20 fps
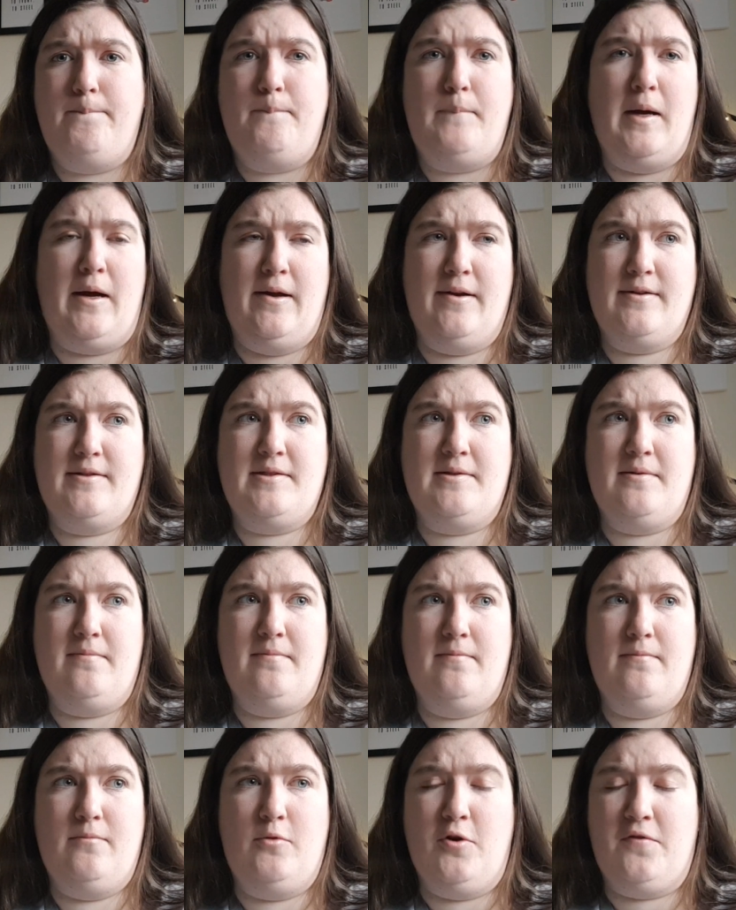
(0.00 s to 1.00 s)
But
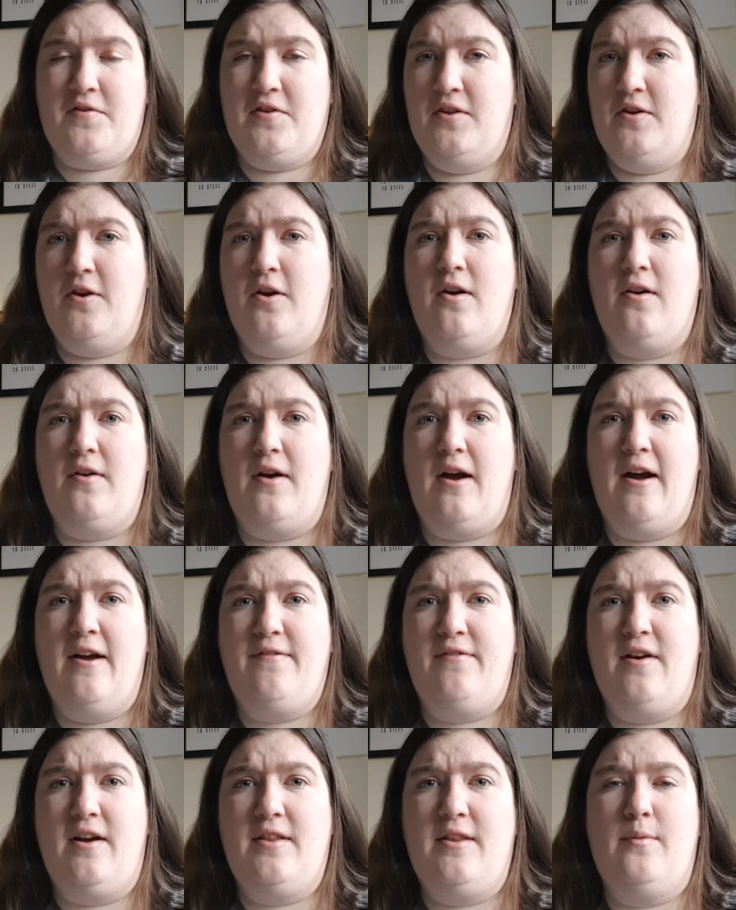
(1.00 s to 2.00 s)
more often than not,
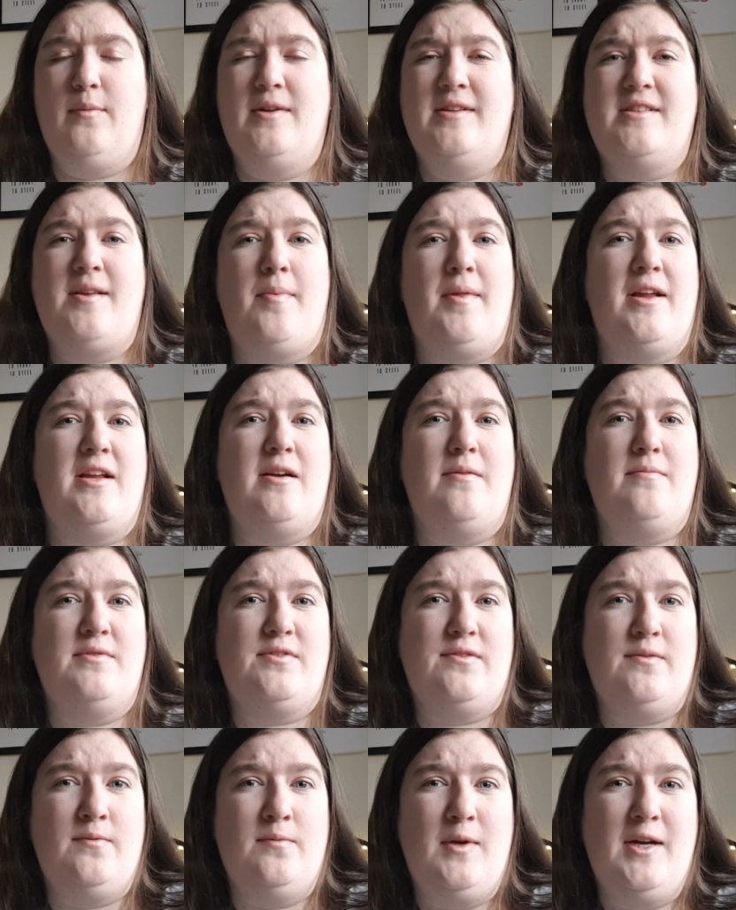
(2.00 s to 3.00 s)
I find that when something
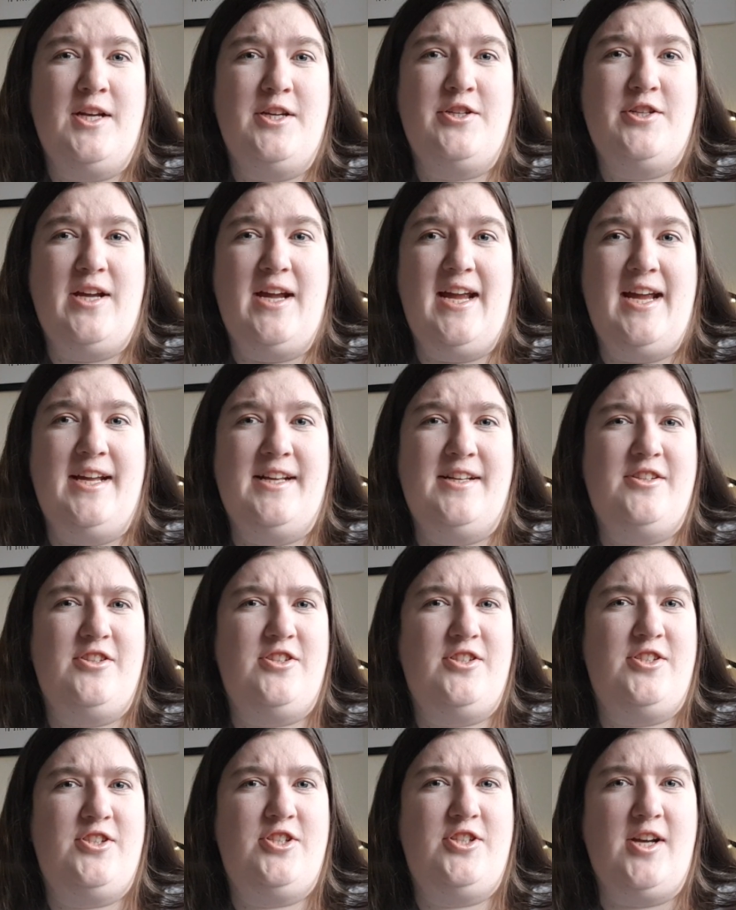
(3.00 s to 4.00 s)
comes from Wish, it
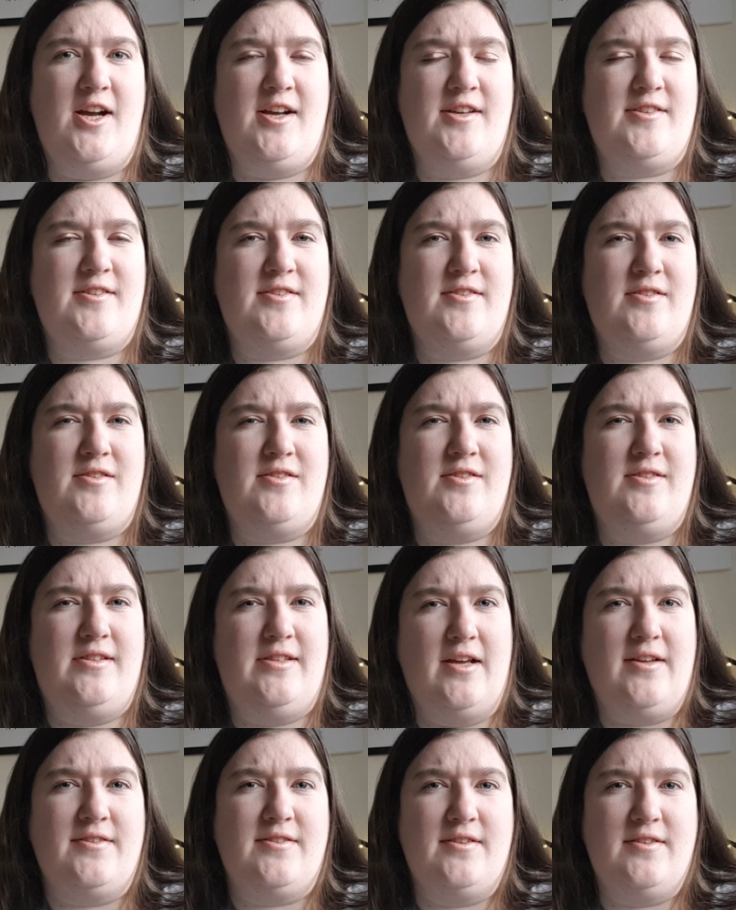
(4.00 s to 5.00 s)
just
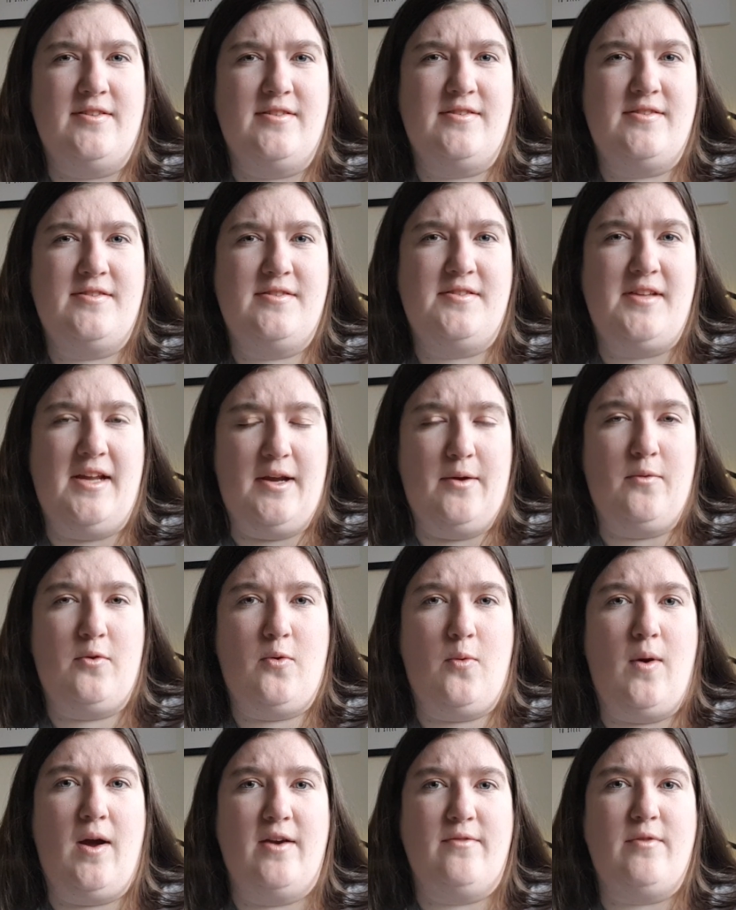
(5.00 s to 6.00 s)
doesn't sit
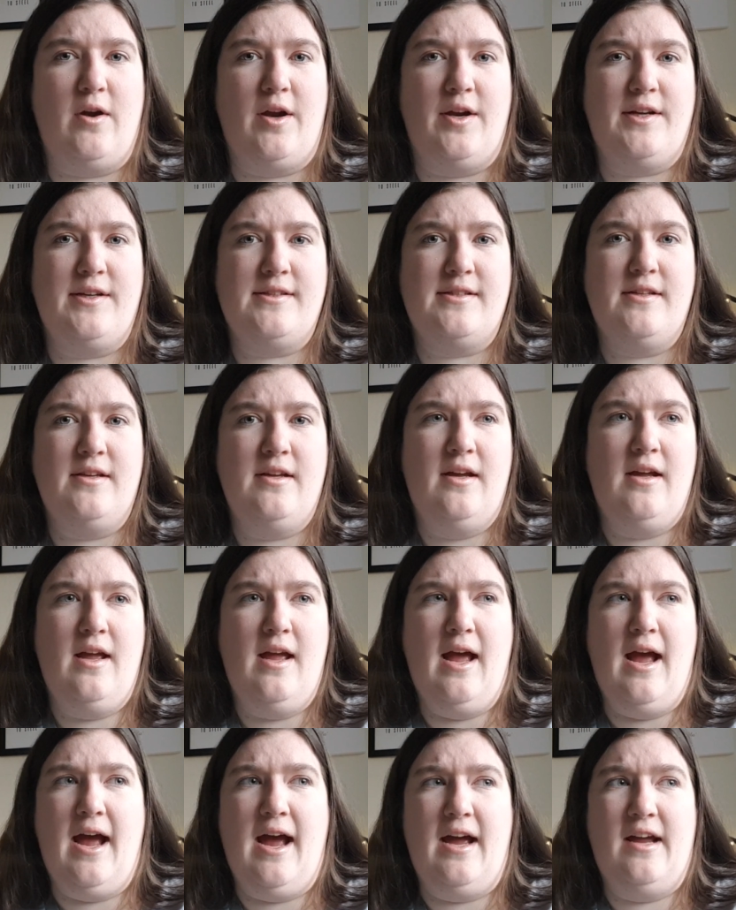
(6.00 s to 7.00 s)
quite right.
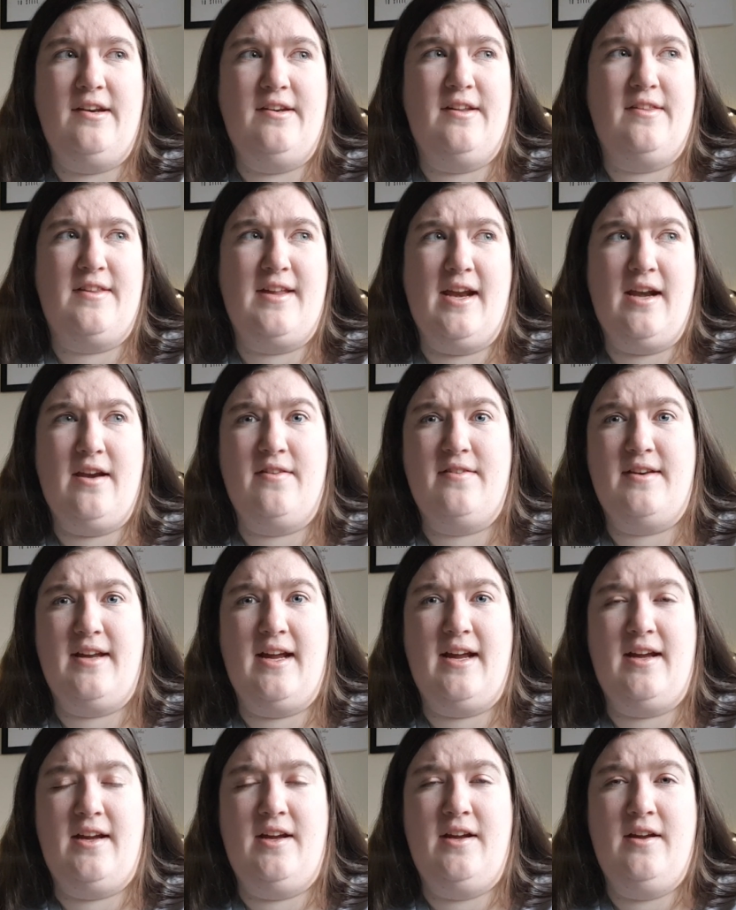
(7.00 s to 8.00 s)
And at the end of the
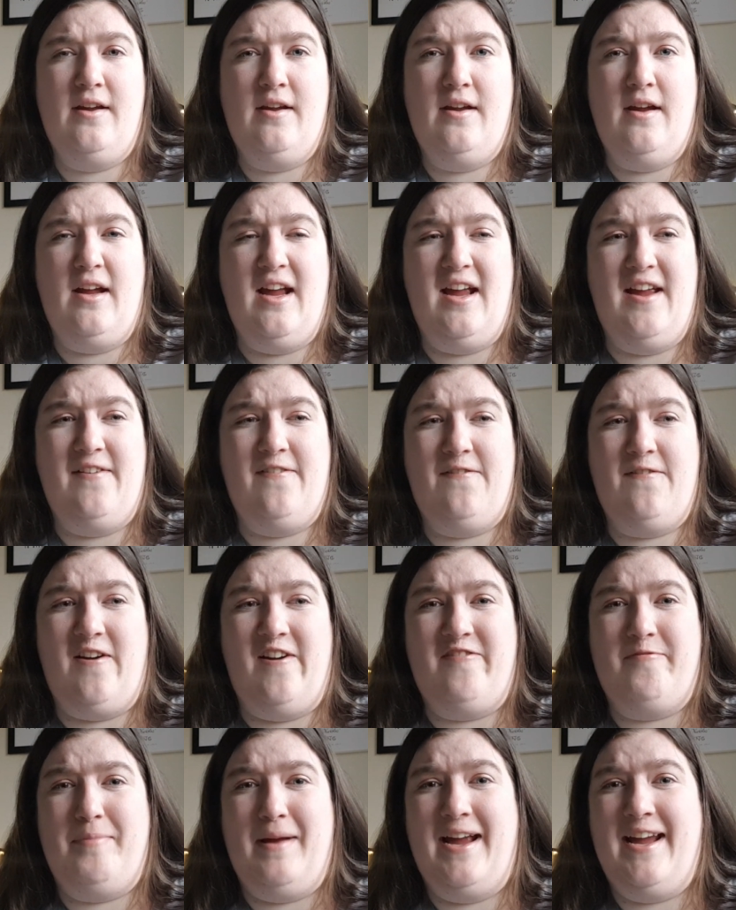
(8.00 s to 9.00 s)
day, if
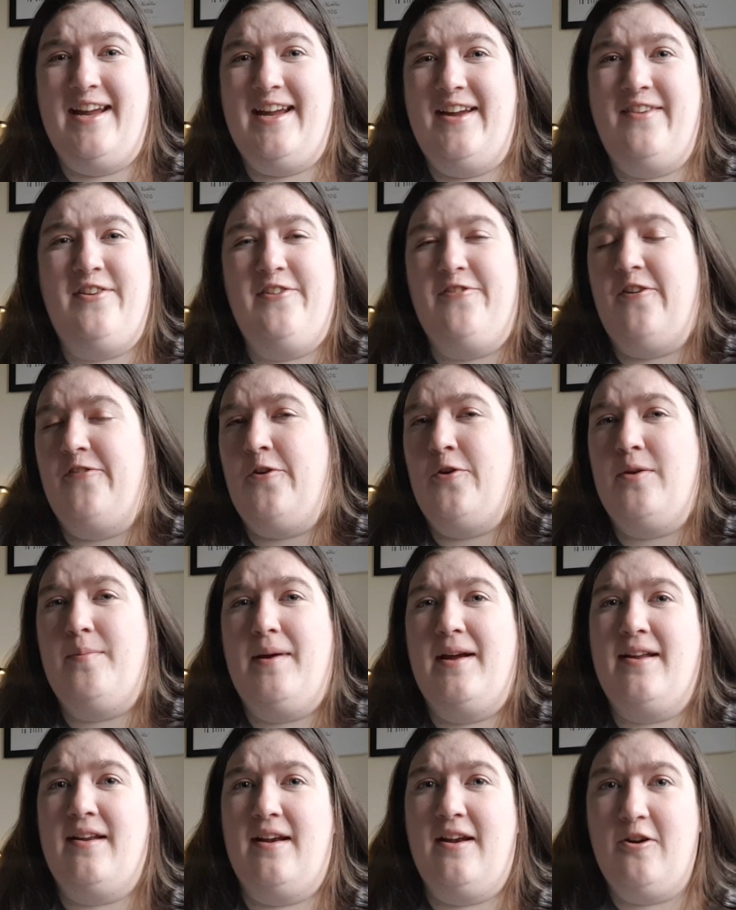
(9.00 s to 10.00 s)
I've paid, even if I've only
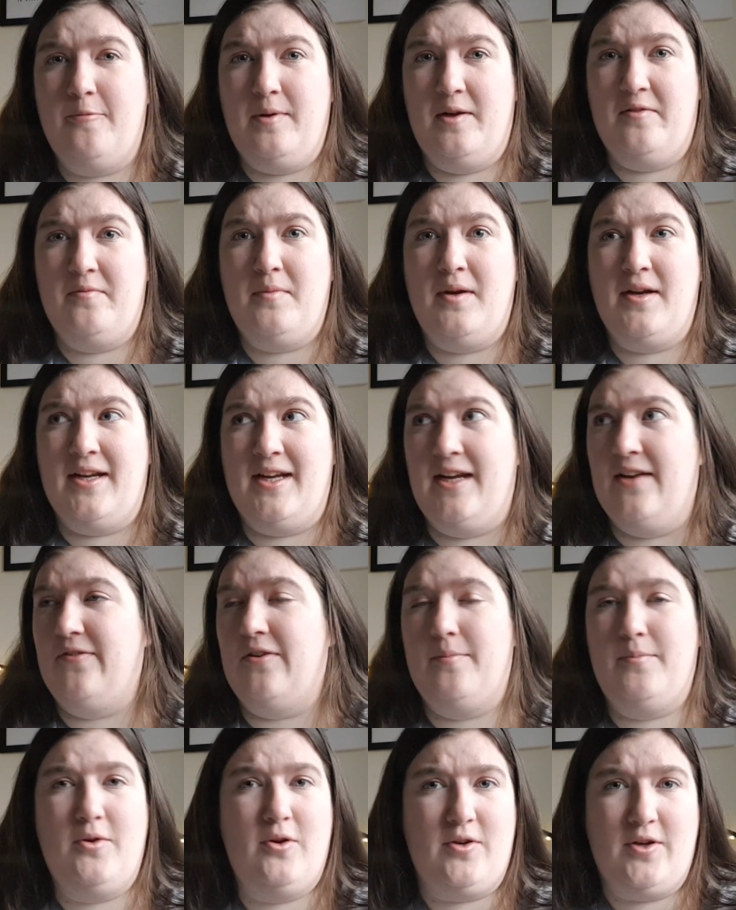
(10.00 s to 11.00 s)
paid a little bit of money,
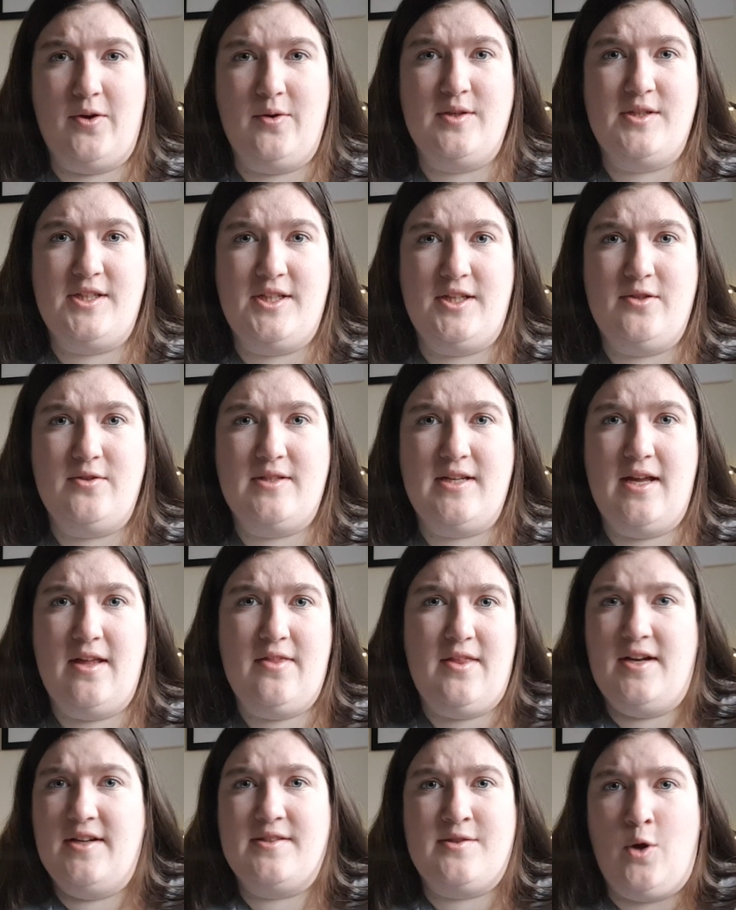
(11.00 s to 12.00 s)
if I'm not going to use
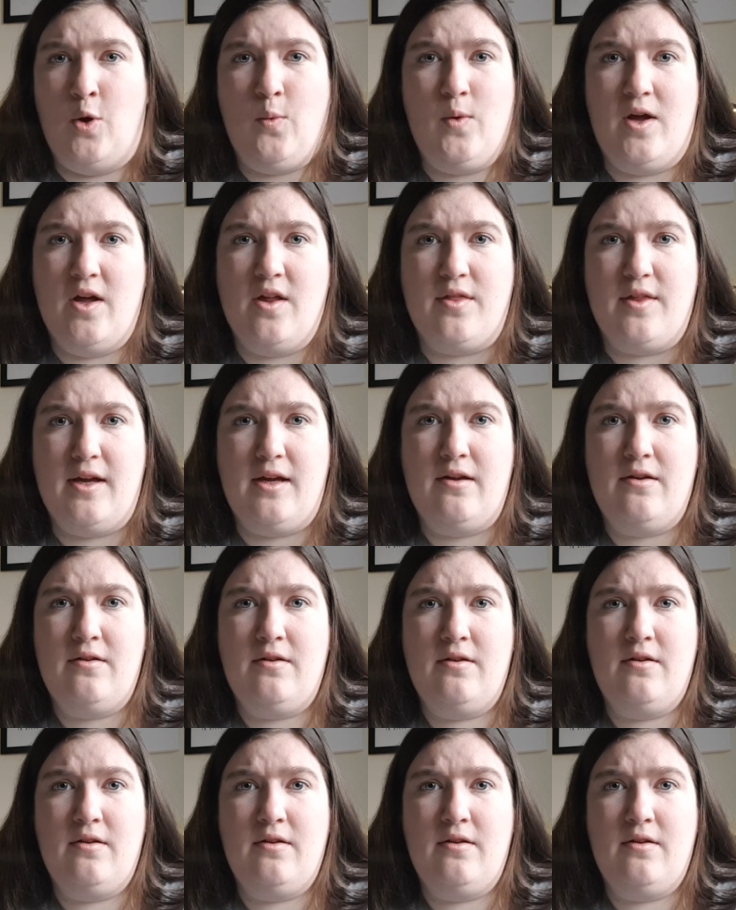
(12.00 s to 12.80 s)
it, then it's not worth it.